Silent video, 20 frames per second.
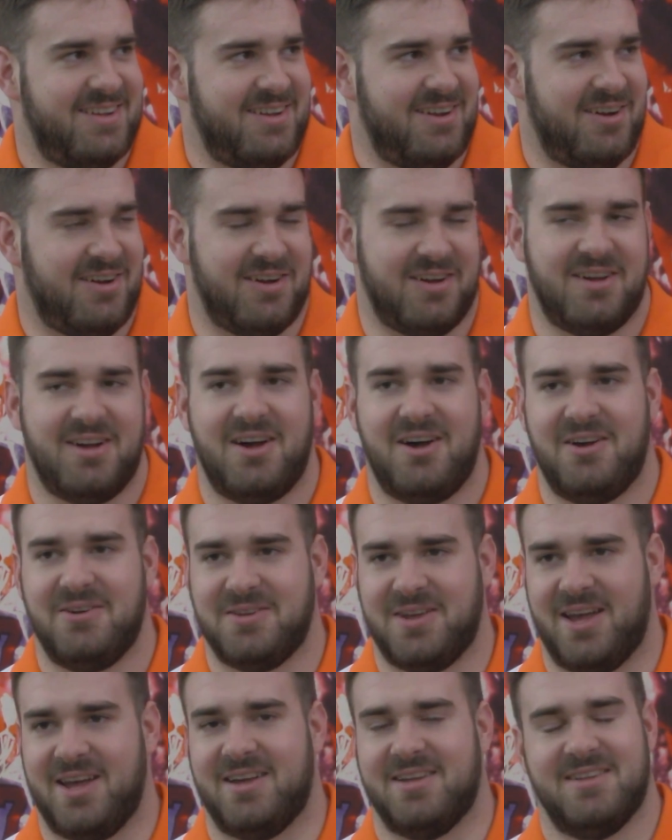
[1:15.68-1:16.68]
Oh,
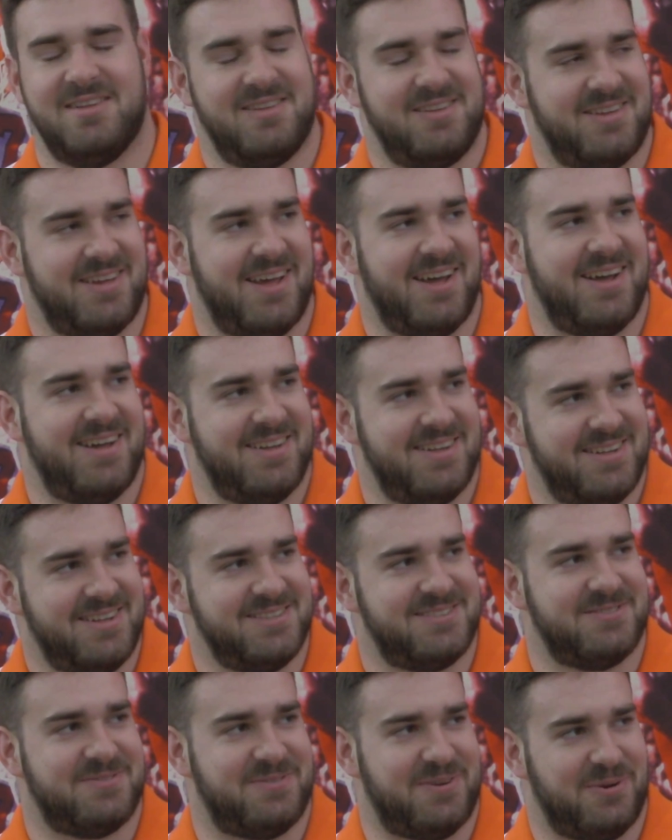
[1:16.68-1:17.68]
yeah. Yeah,
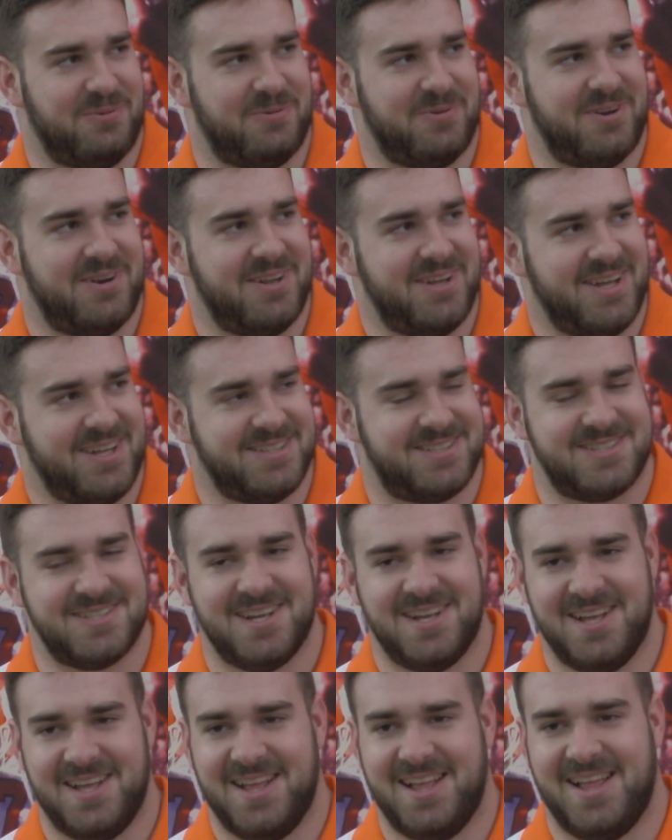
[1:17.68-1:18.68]
it's a fun one.
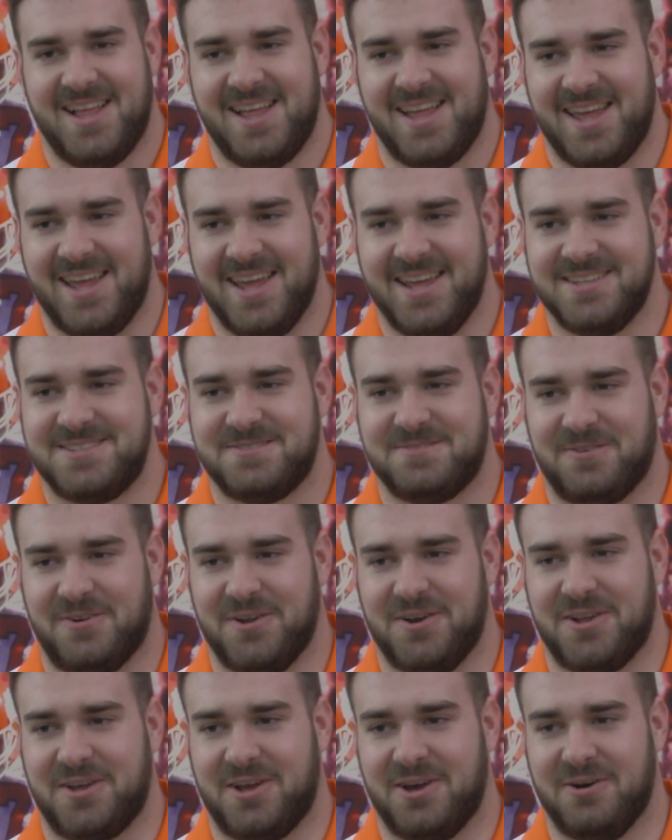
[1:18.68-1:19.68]
It's
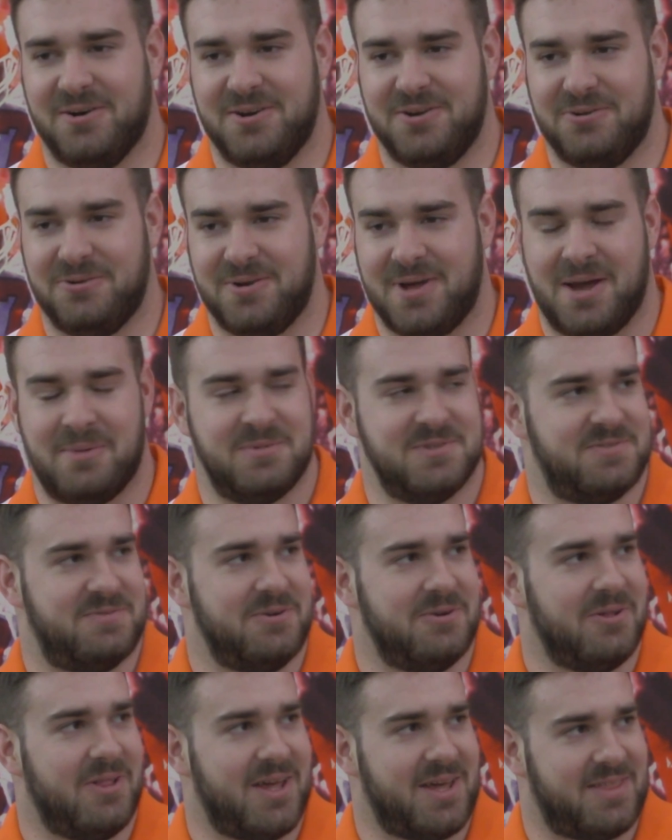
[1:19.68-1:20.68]
fun to go into an
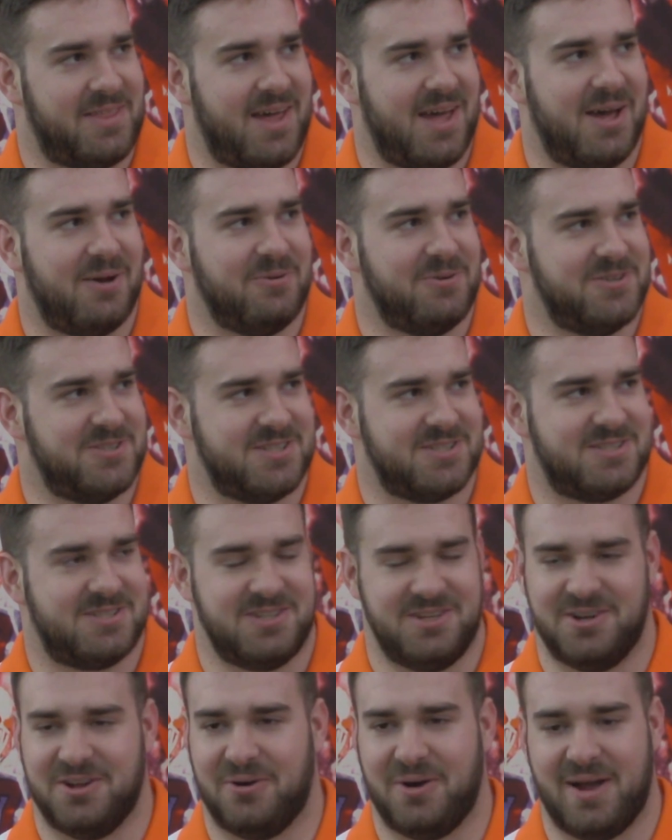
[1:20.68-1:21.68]
atmosphere like that where just,
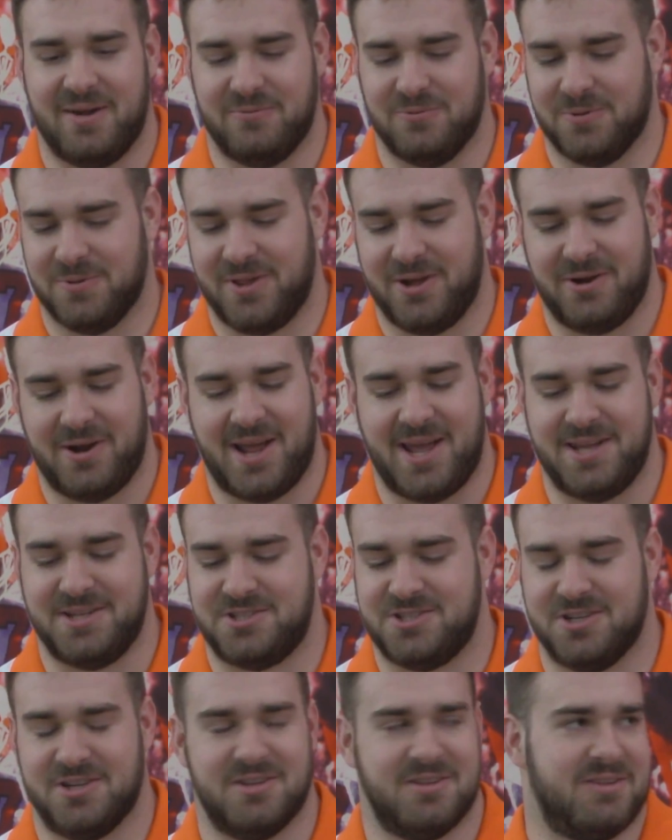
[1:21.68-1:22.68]
you know, everyone there
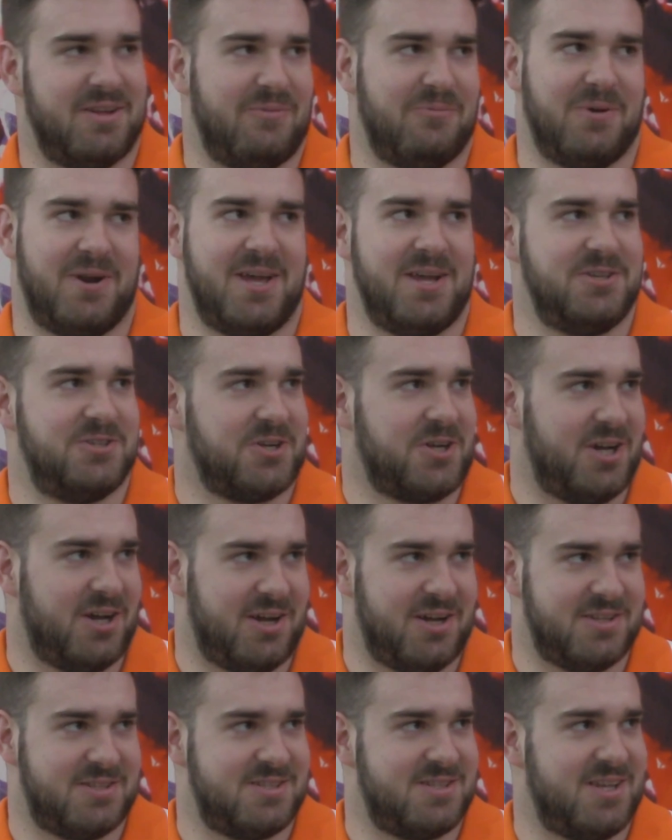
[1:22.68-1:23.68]
hates you. Everyone hates your
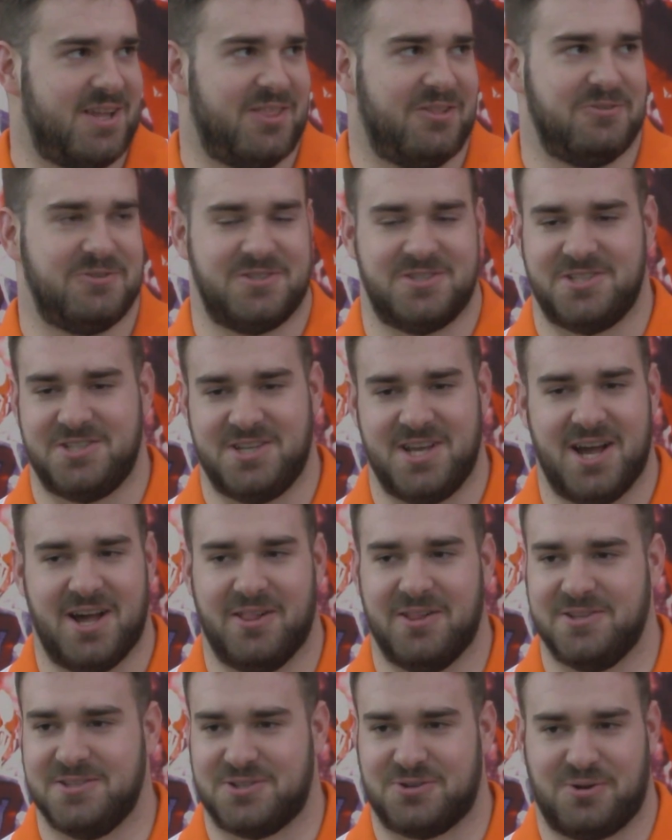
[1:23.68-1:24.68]
guts, and they're just
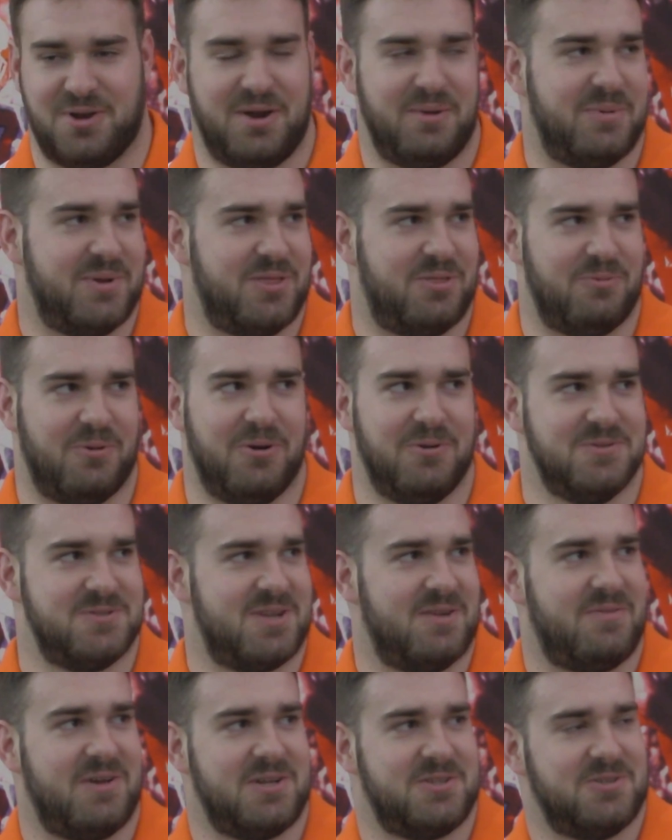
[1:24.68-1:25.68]
yelling, screaming, throwing
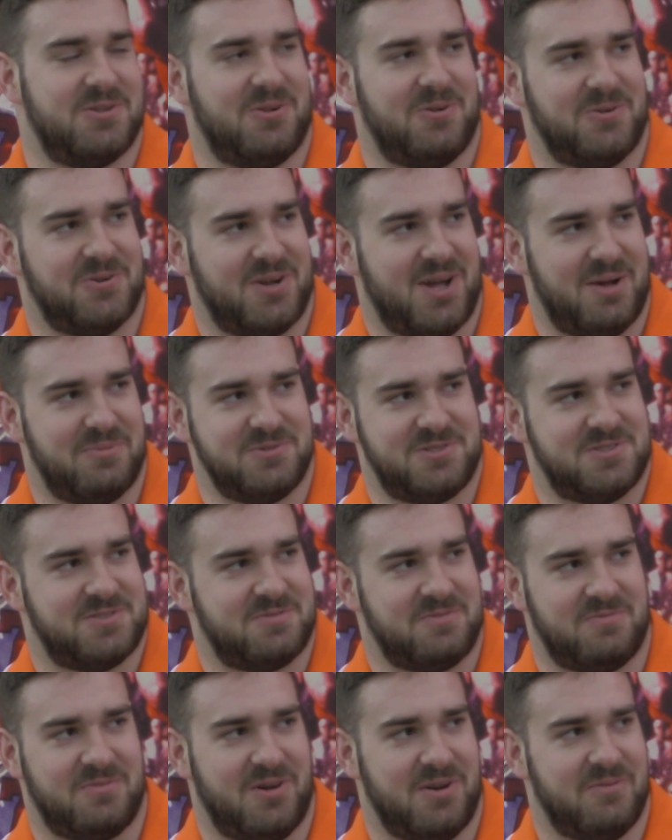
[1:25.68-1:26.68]
stuff at you the whole time. It's
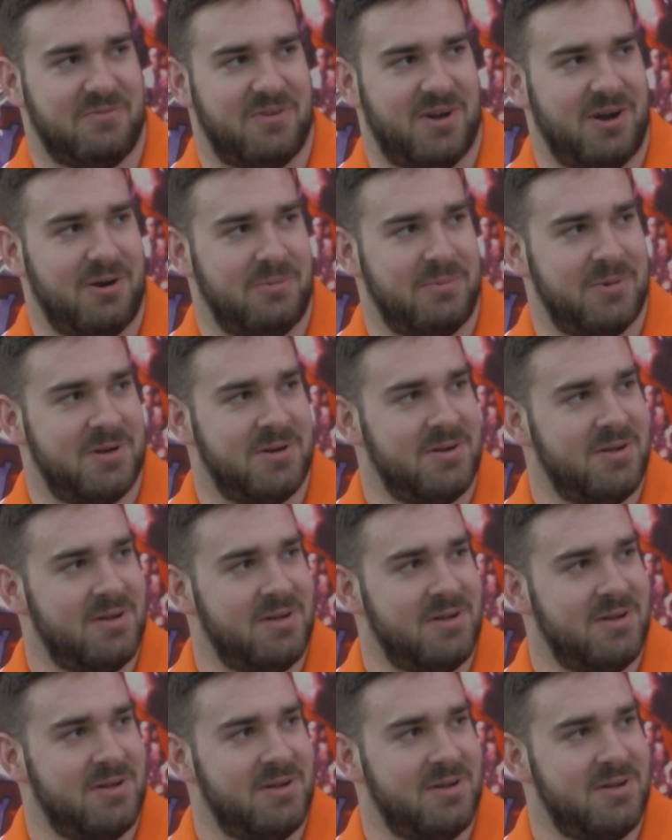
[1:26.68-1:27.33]
just a fun environment.